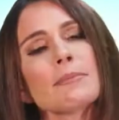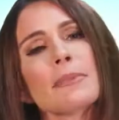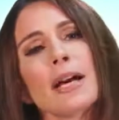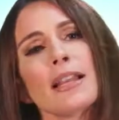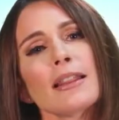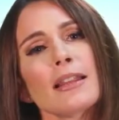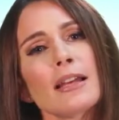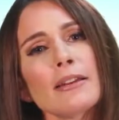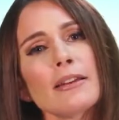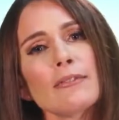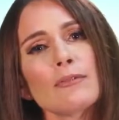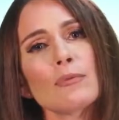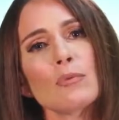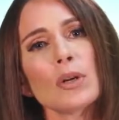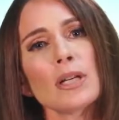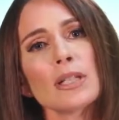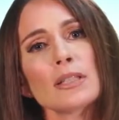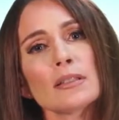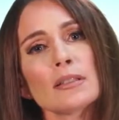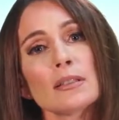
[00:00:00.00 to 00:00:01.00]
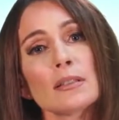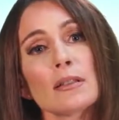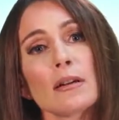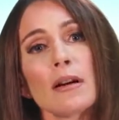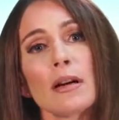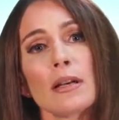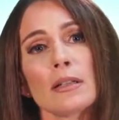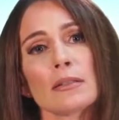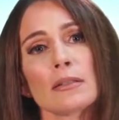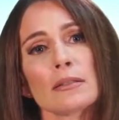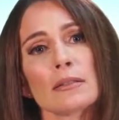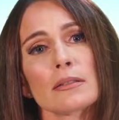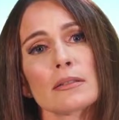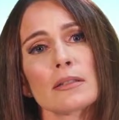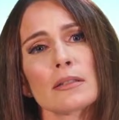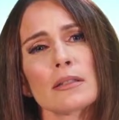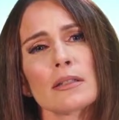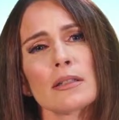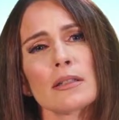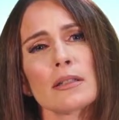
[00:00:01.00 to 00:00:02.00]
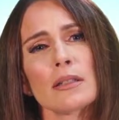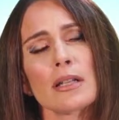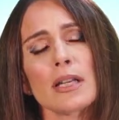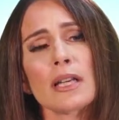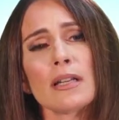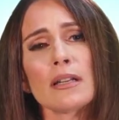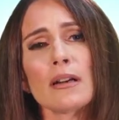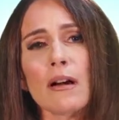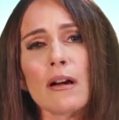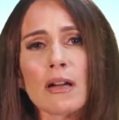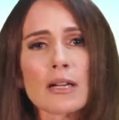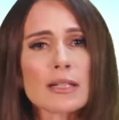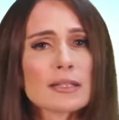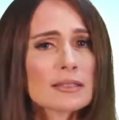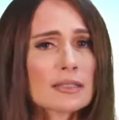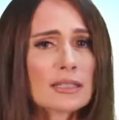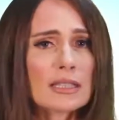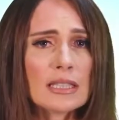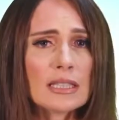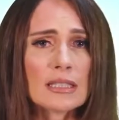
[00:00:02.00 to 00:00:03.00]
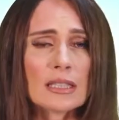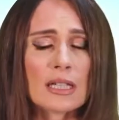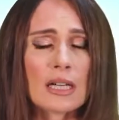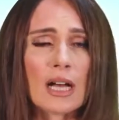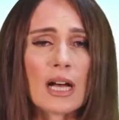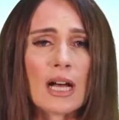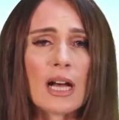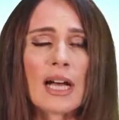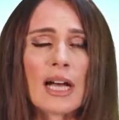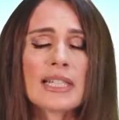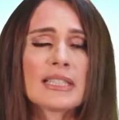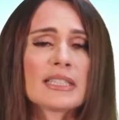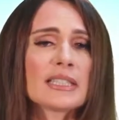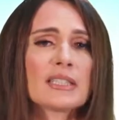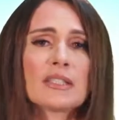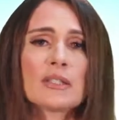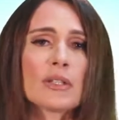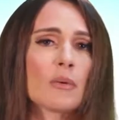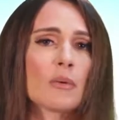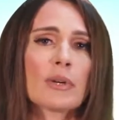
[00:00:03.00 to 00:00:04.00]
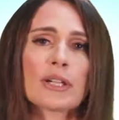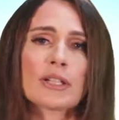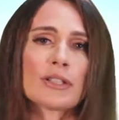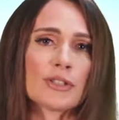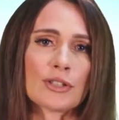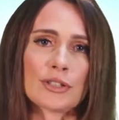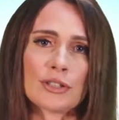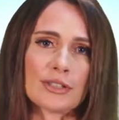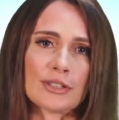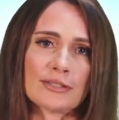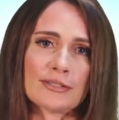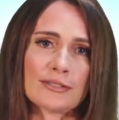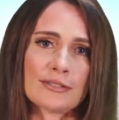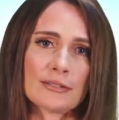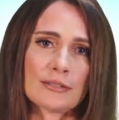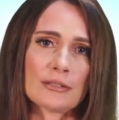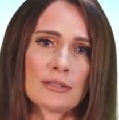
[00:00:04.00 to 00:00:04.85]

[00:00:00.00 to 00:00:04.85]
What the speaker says: in my life was gone. And honestly, I didn't know where to turn,